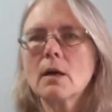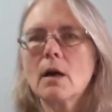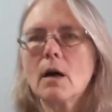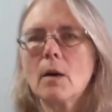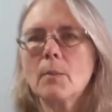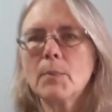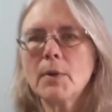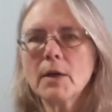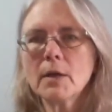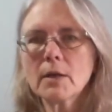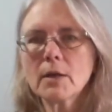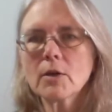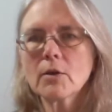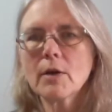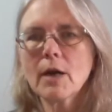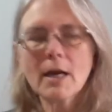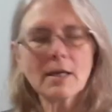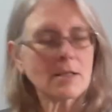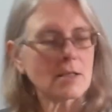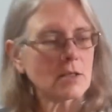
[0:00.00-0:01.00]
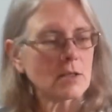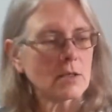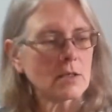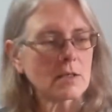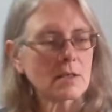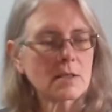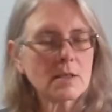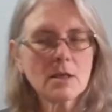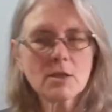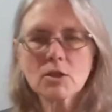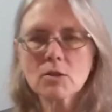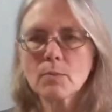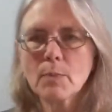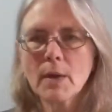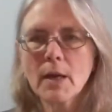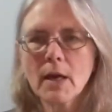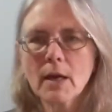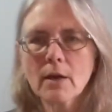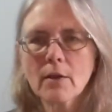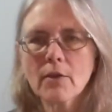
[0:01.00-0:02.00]
A pair of Crocs is going to set you
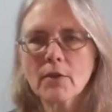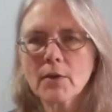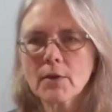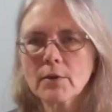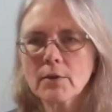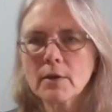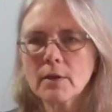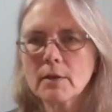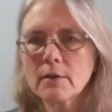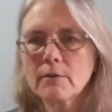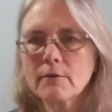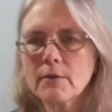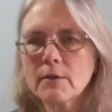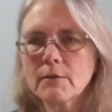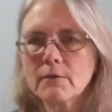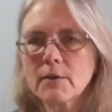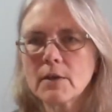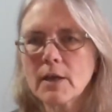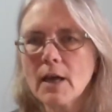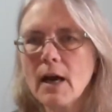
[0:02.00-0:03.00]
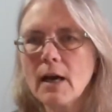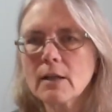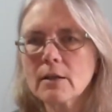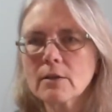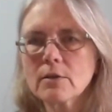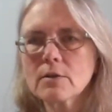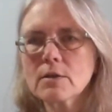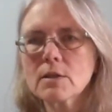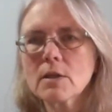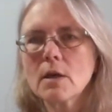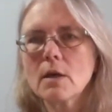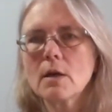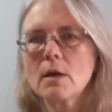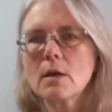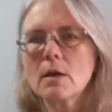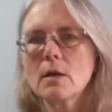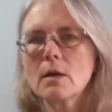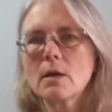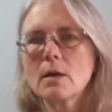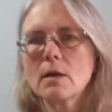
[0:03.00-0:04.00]
back $30 to $50.
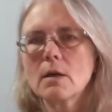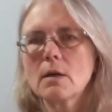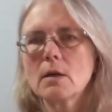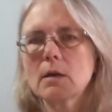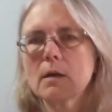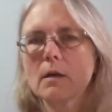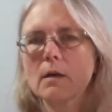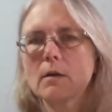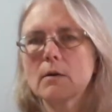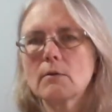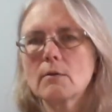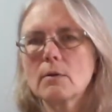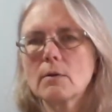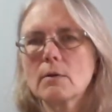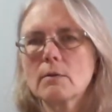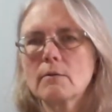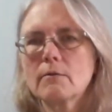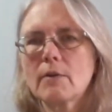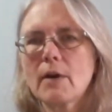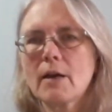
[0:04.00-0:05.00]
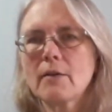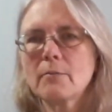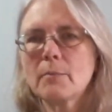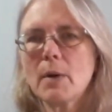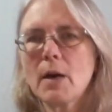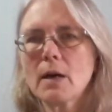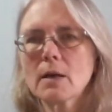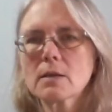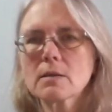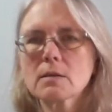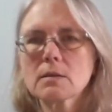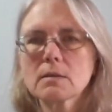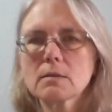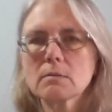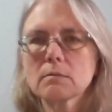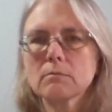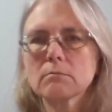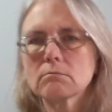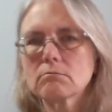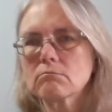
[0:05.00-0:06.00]
$5.
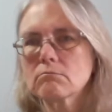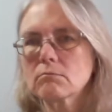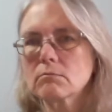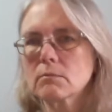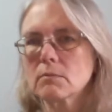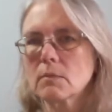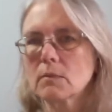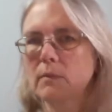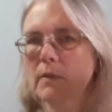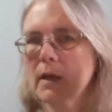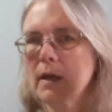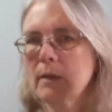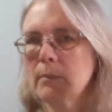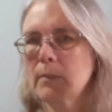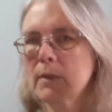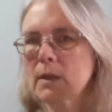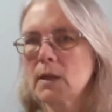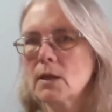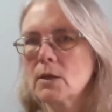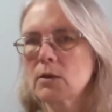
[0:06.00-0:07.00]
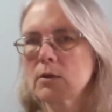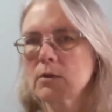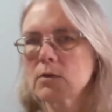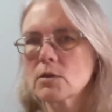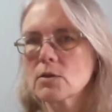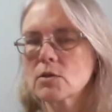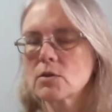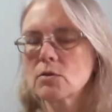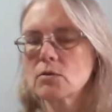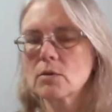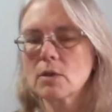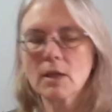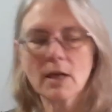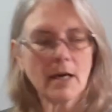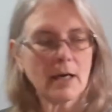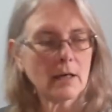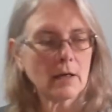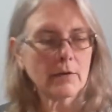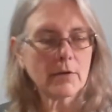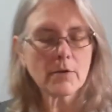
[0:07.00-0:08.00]
That money goes to a
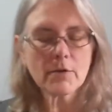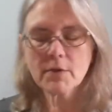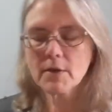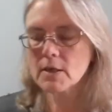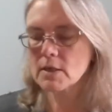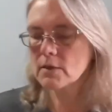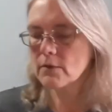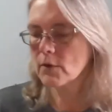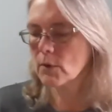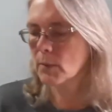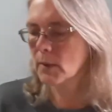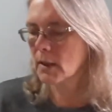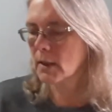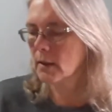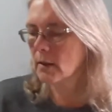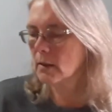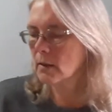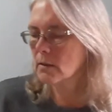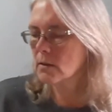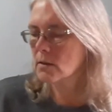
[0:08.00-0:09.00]
lot of other things for me.